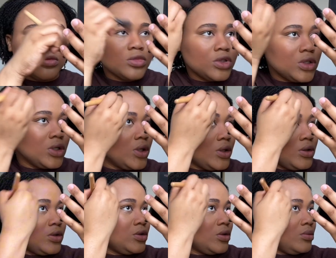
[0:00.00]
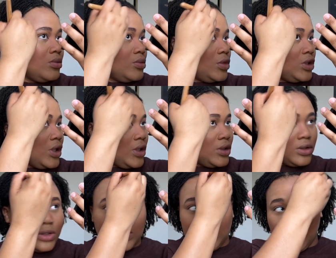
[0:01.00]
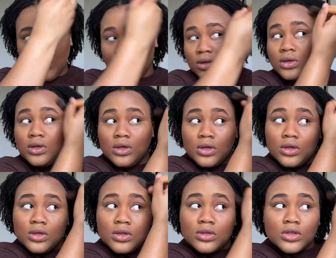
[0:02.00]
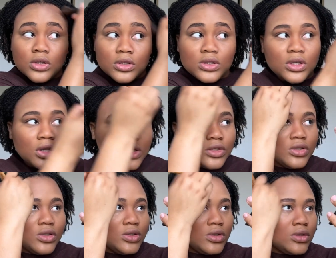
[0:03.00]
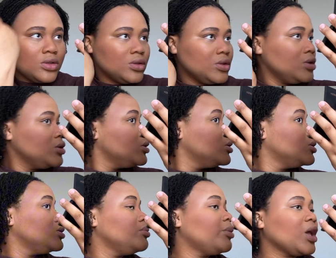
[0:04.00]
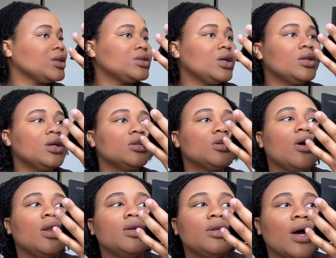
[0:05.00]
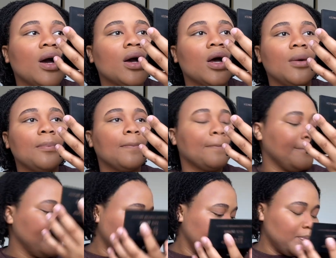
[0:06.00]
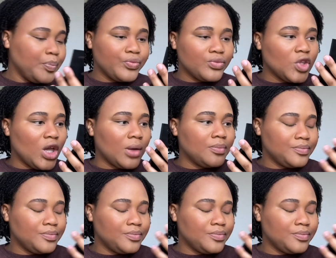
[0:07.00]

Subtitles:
Yeah, some sides here, just the edges, the parts that are naturally darker. Yeah.